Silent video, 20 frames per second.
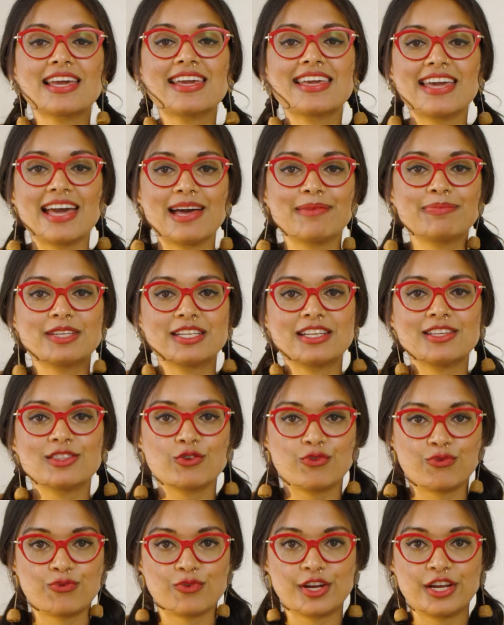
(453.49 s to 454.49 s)
I kept it in
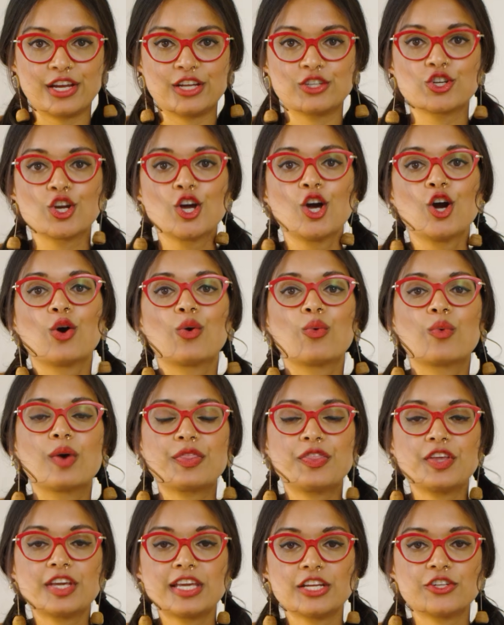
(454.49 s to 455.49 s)
the fridge
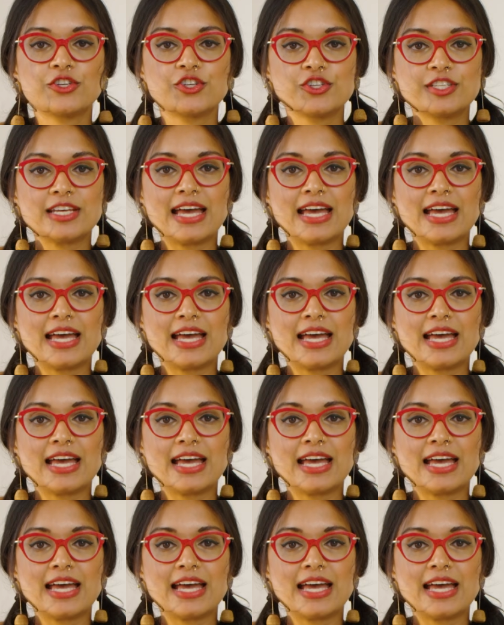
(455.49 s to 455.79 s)
with a kitchen